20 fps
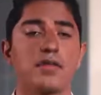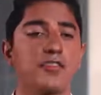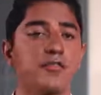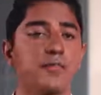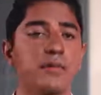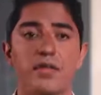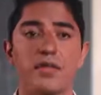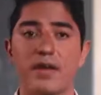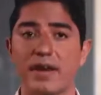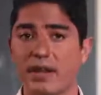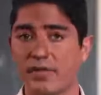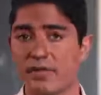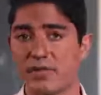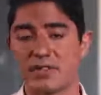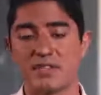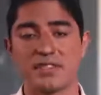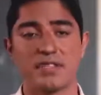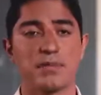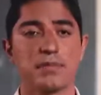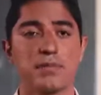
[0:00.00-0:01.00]
Just be ready
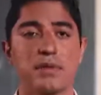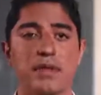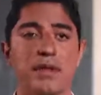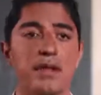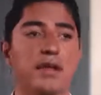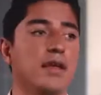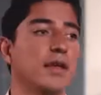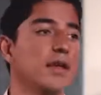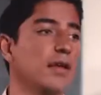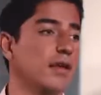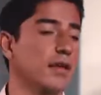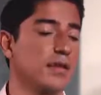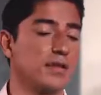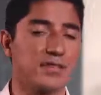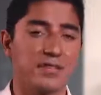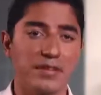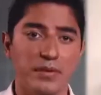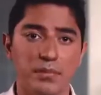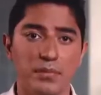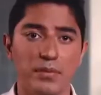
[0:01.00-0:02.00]
for
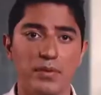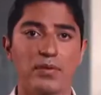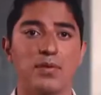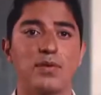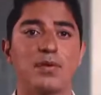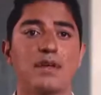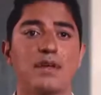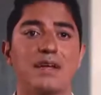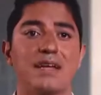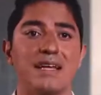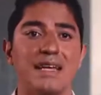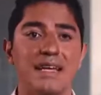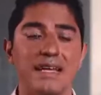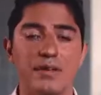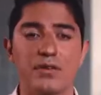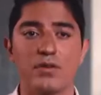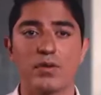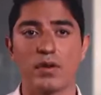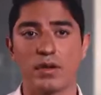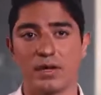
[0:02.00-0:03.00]
simple
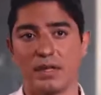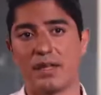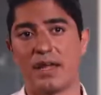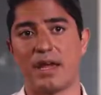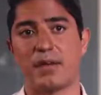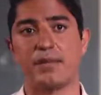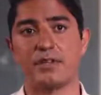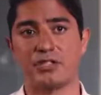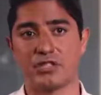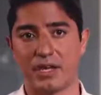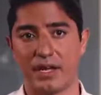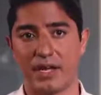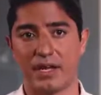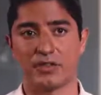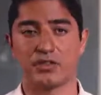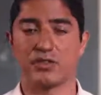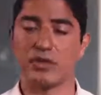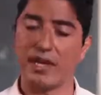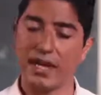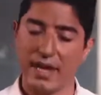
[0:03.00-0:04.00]
indoor climate change. The